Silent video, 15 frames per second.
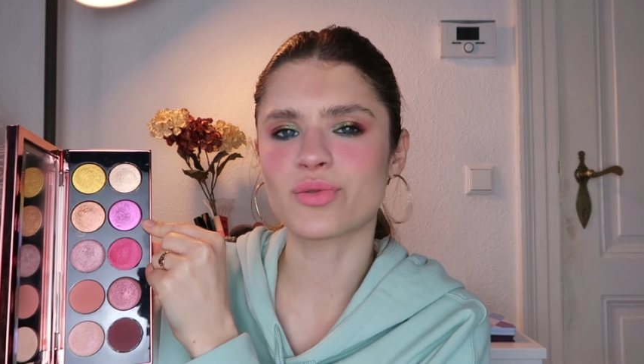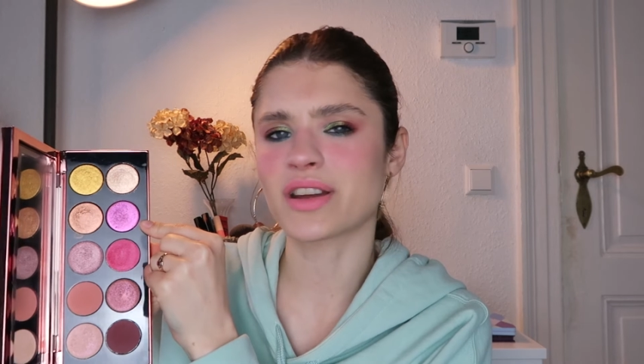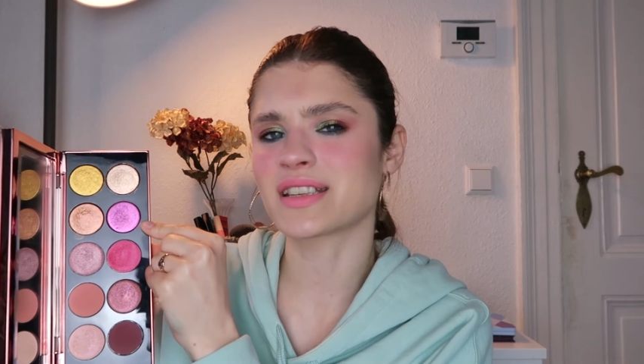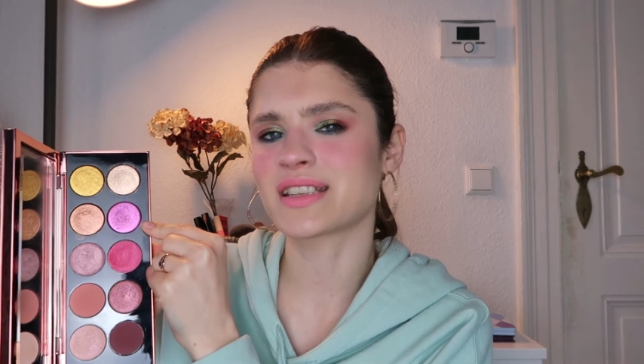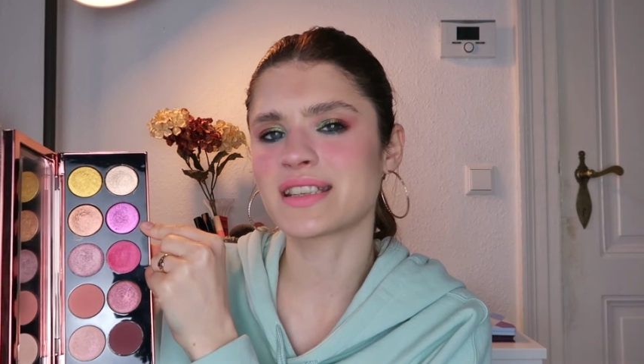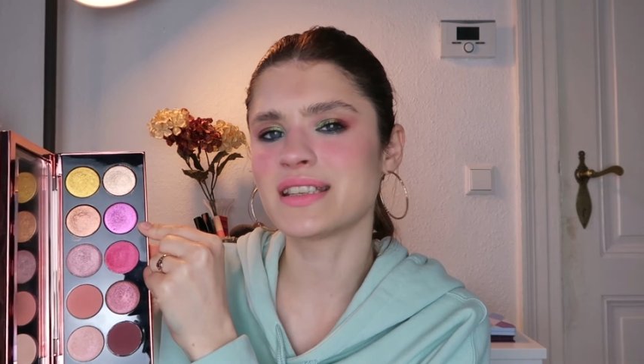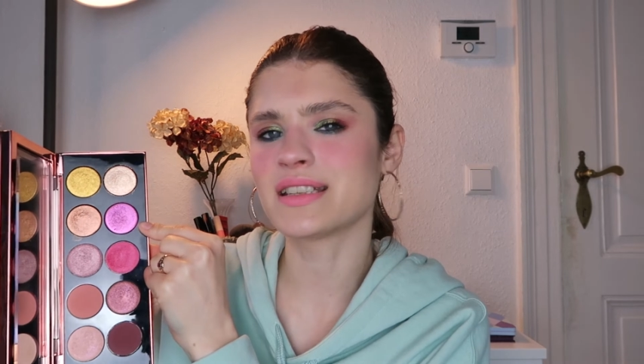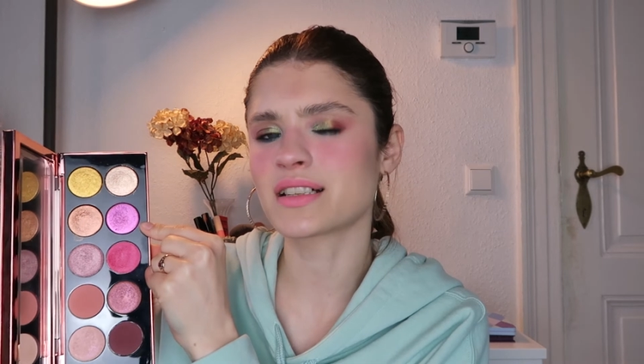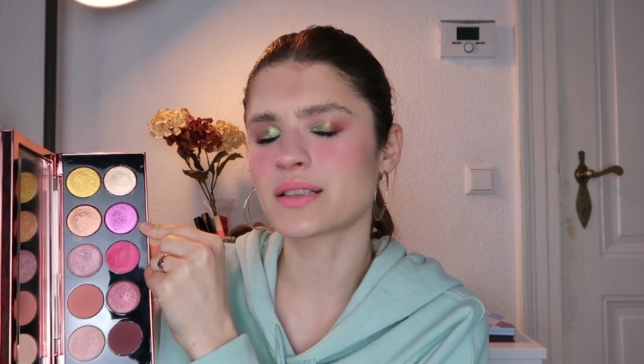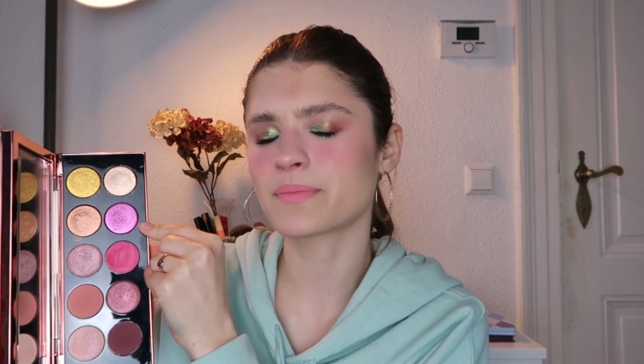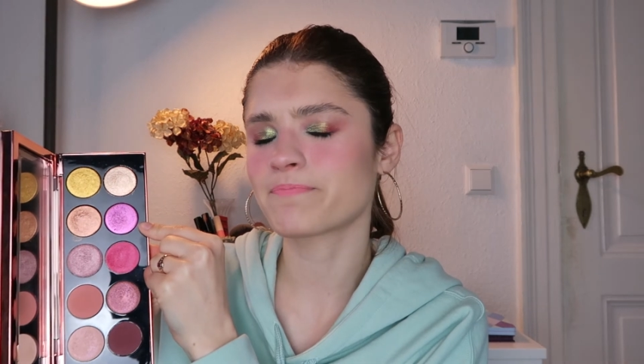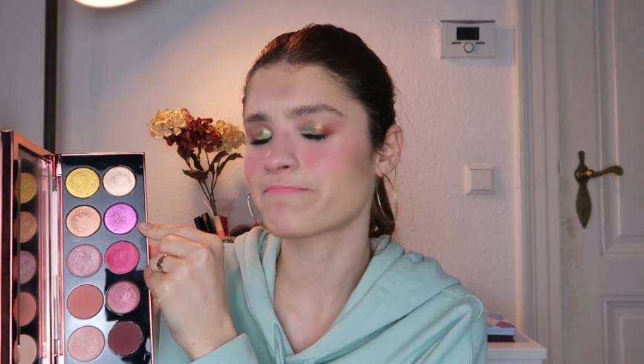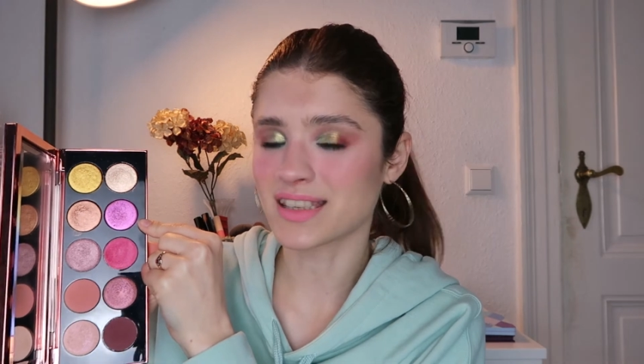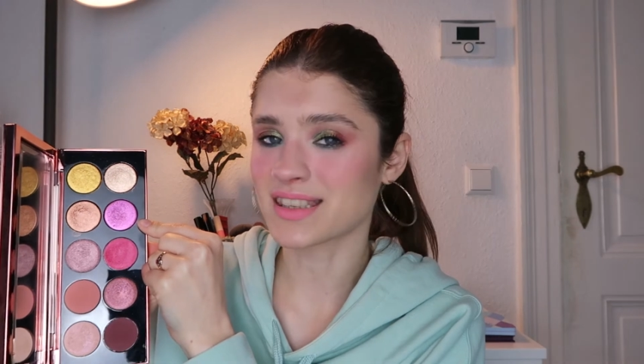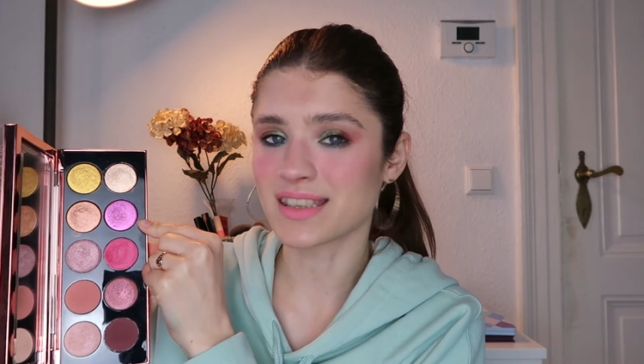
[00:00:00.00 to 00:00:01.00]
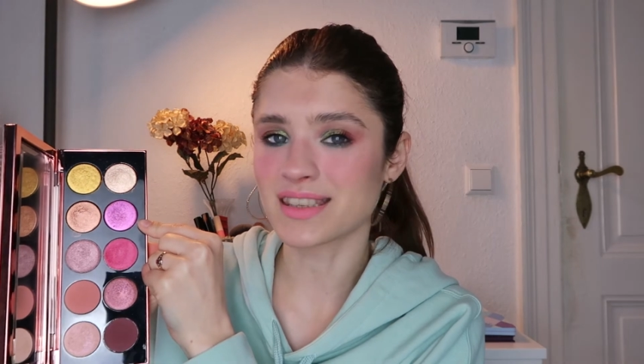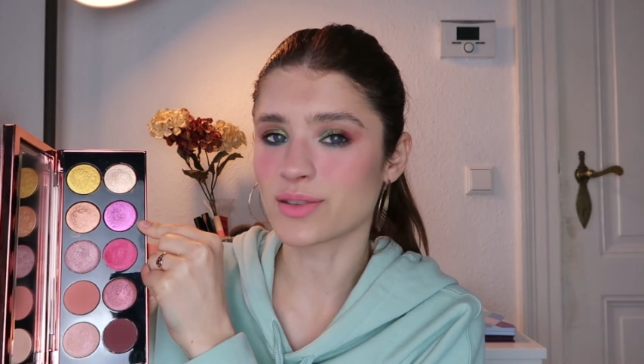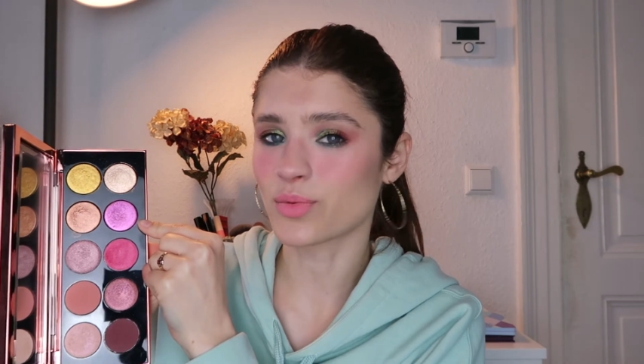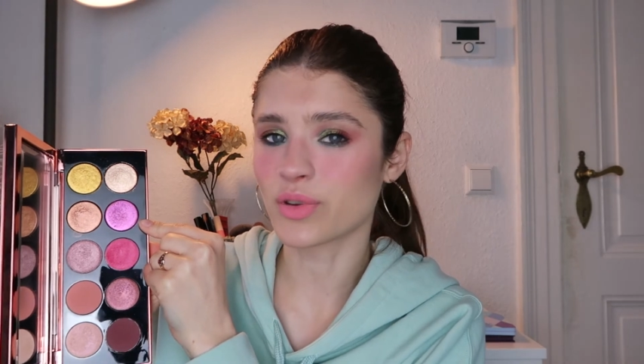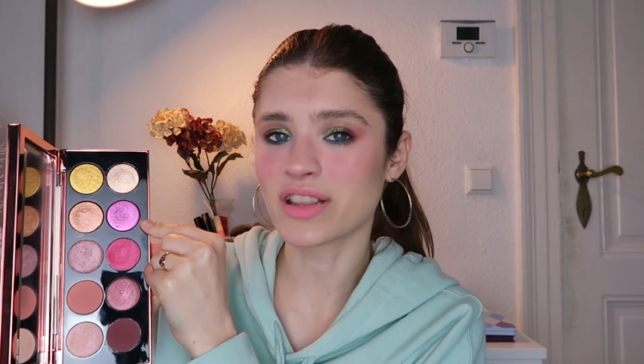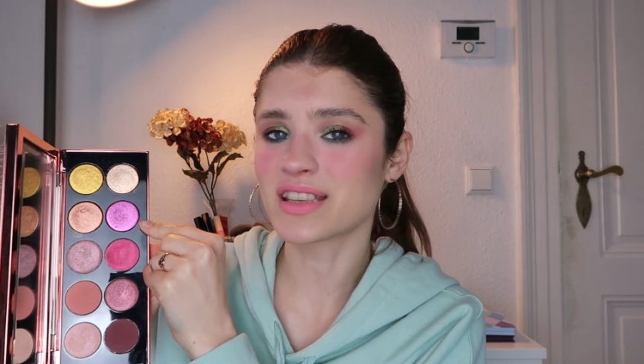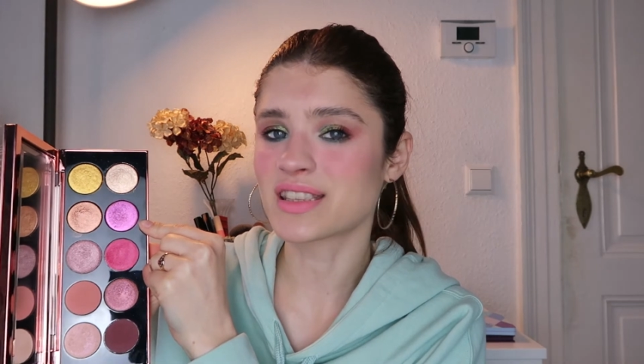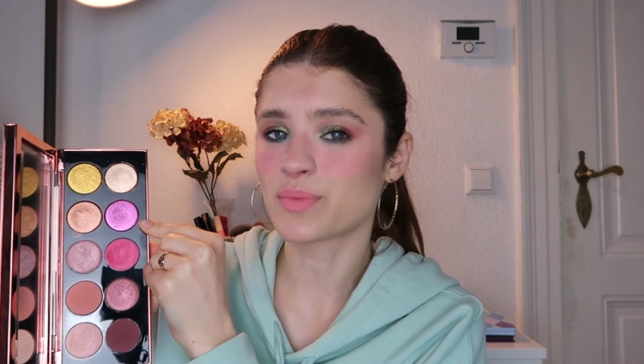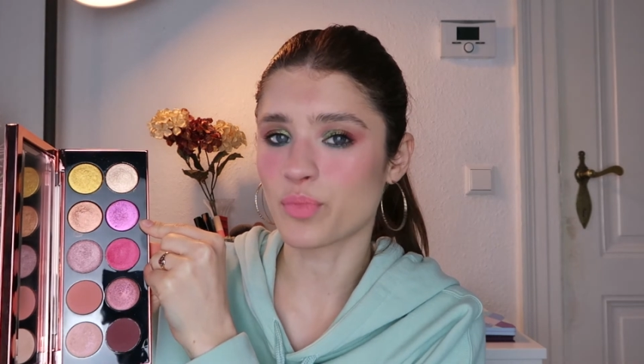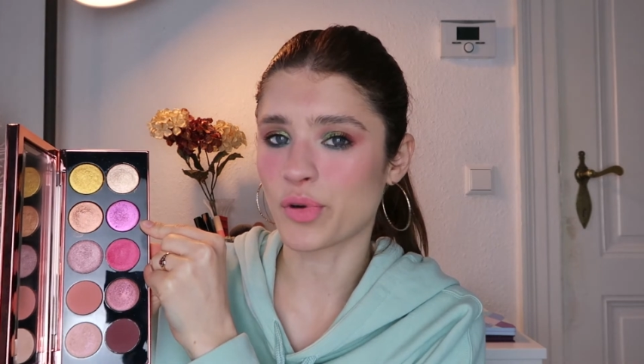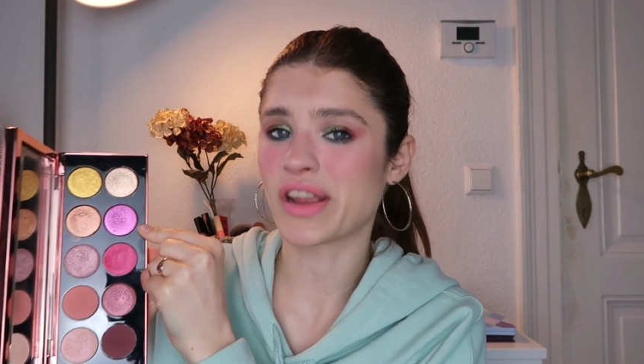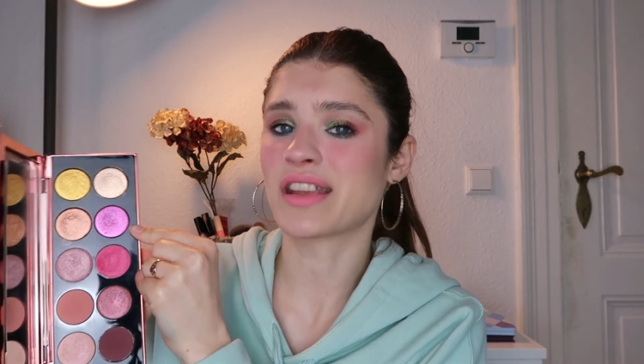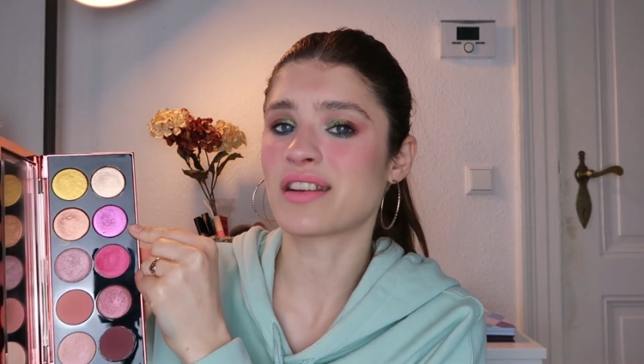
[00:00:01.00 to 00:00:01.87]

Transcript: right here. This is really spring